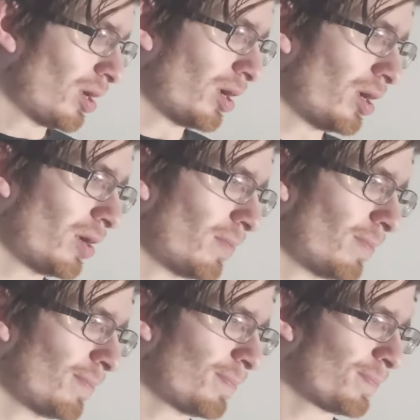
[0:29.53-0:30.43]

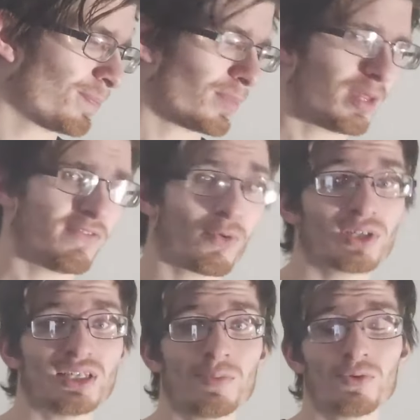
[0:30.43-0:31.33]
Um, for
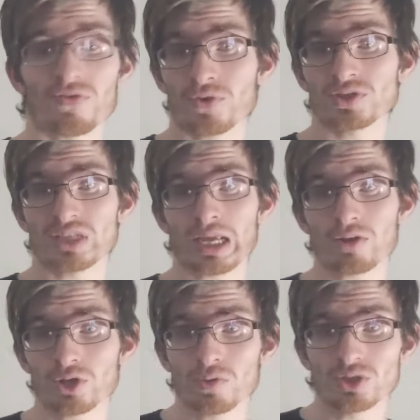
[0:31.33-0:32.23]
example, the first thing
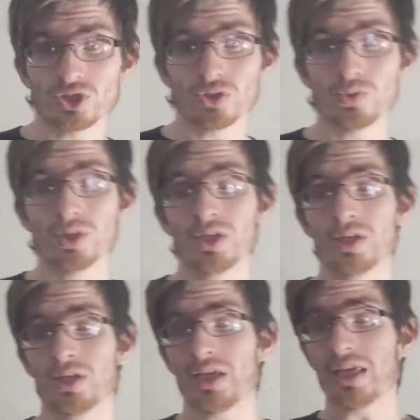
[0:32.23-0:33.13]
I'll go into
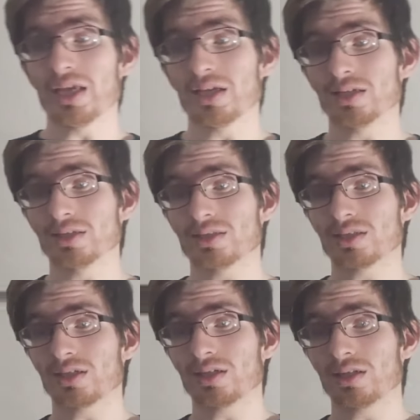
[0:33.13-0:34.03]
is
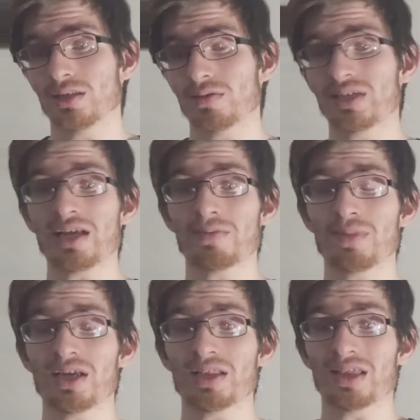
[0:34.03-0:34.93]

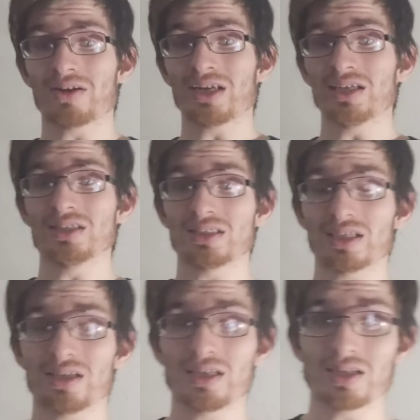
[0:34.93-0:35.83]
there is
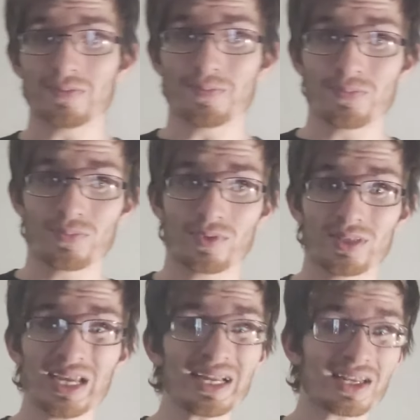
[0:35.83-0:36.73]

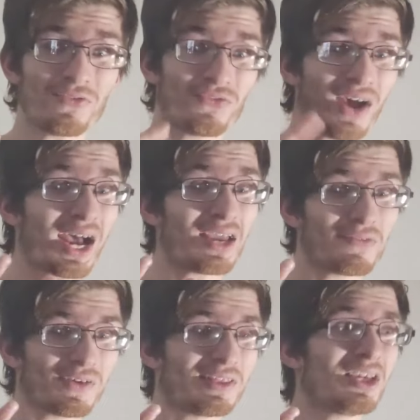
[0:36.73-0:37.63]
technically
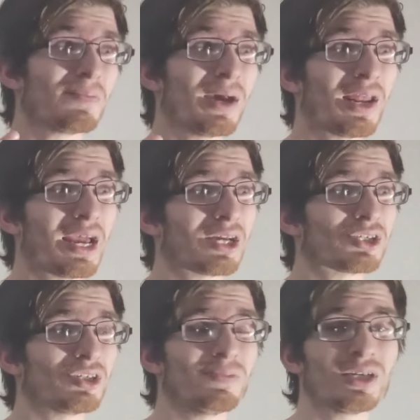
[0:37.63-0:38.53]
five if I think about it
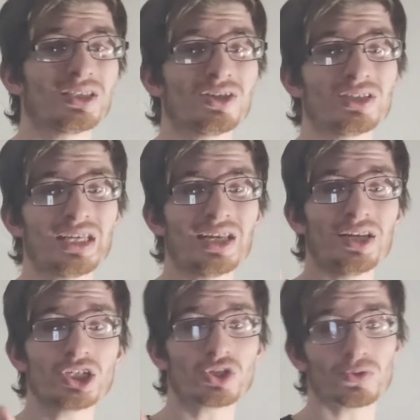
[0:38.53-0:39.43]
actually, because there's
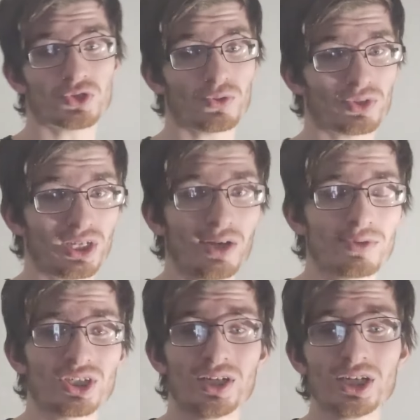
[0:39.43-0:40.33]
initial Soul Sync,
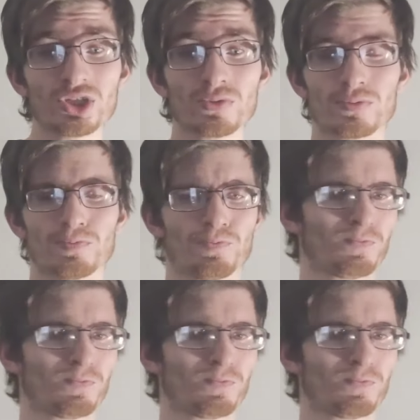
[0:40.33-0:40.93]
which is initial